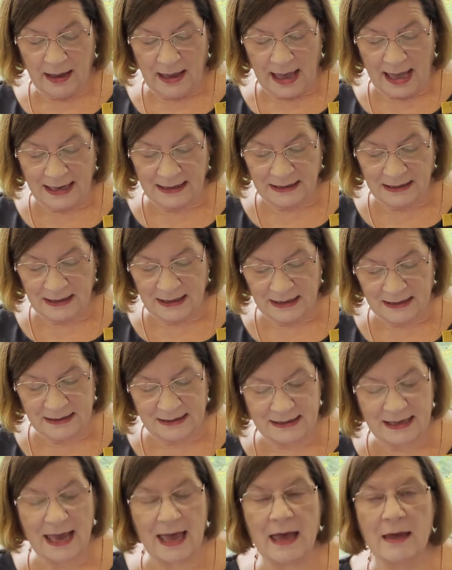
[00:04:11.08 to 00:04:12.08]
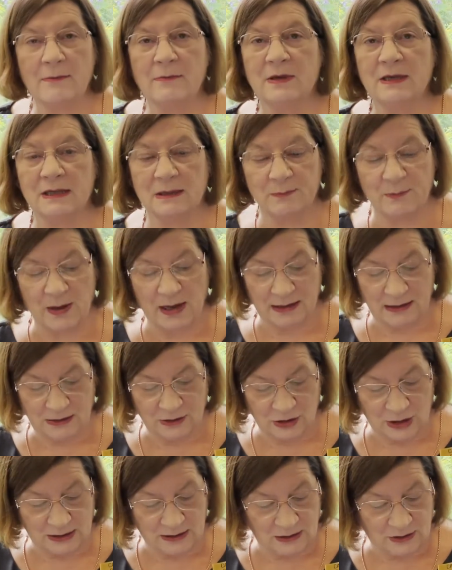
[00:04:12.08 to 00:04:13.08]
and an exam is but
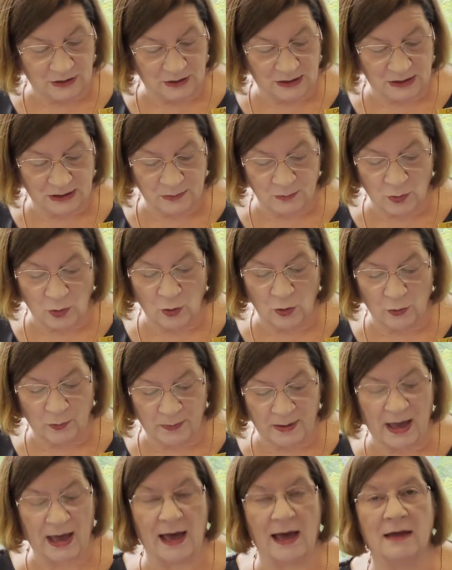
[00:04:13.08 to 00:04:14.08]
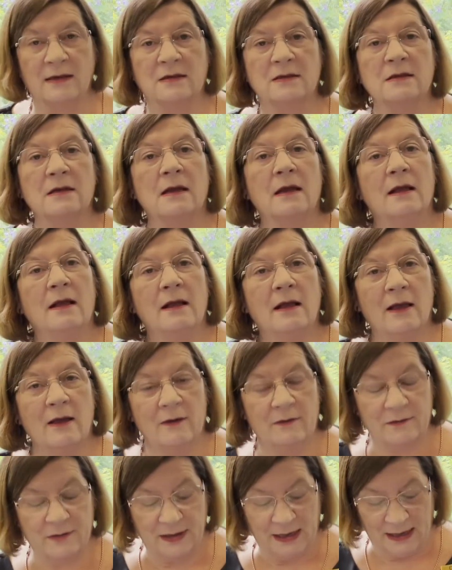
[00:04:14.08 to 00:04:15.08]
just a small part
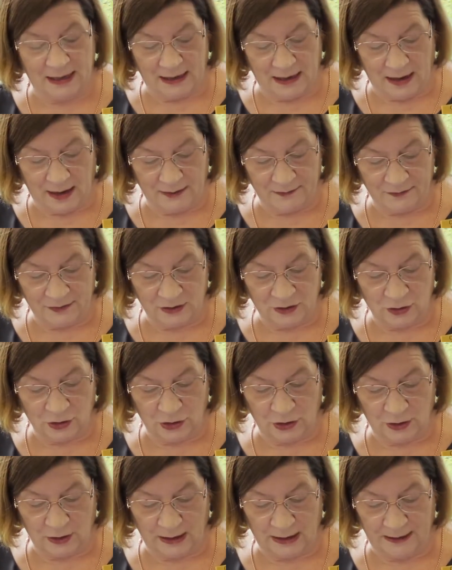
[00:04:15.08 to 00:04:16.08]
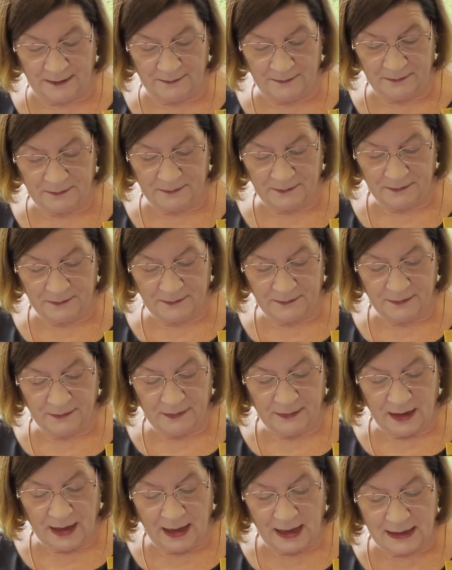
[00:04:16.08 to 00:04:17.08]
of their life's journey,
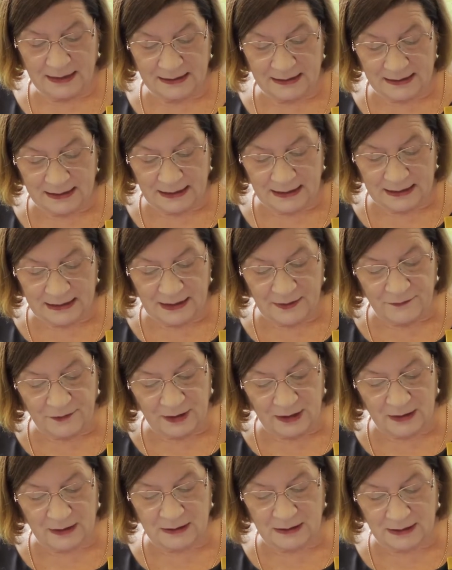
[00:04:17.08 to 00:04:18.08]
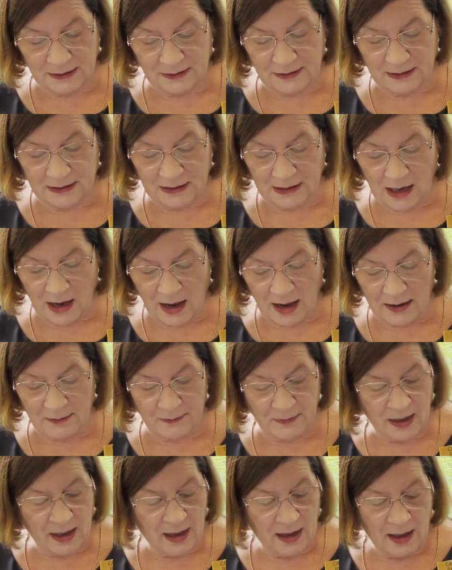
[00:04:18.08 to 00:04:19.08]
and significant at the
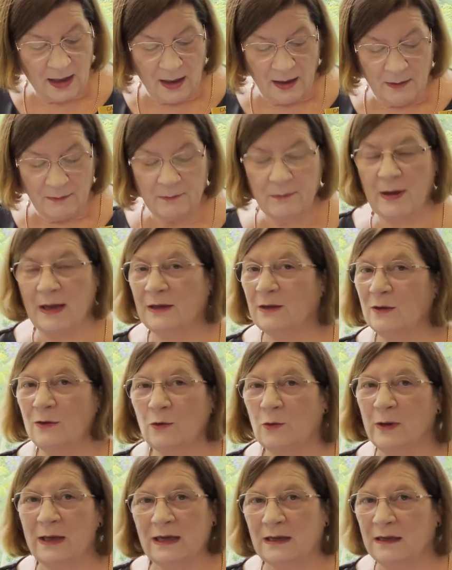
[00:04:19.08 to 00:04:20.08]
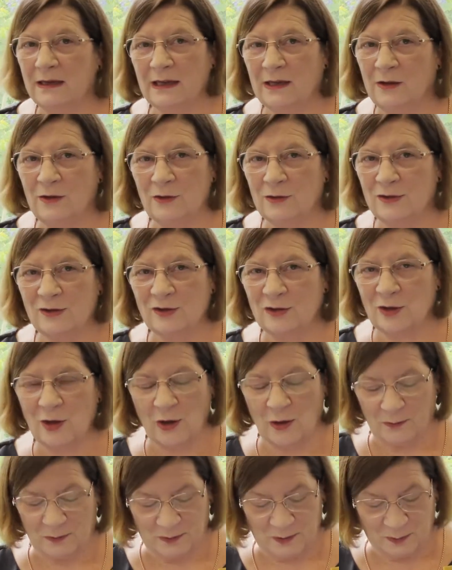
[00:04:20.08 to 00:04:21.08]
time, but quickly
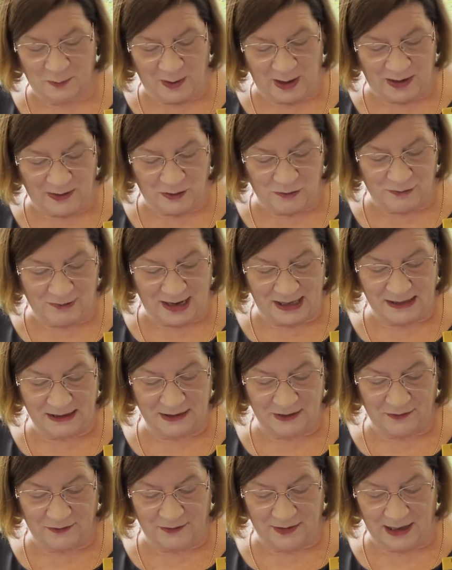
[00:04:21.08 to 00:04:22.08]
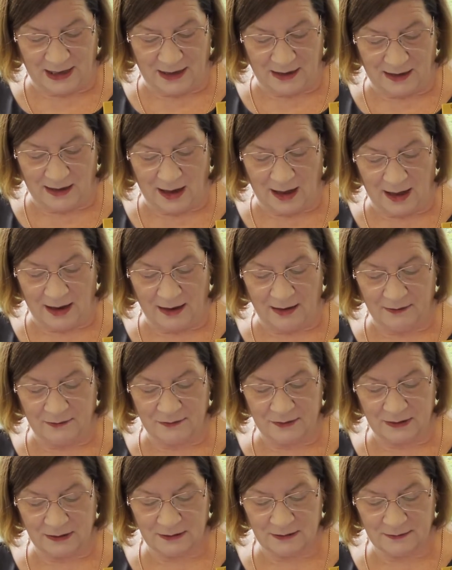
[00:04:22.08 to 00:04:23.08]
usurped by the rest of their
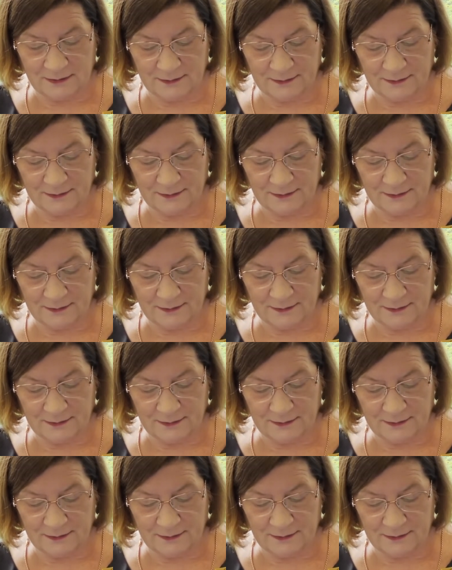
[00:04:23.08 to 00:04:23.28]
lives.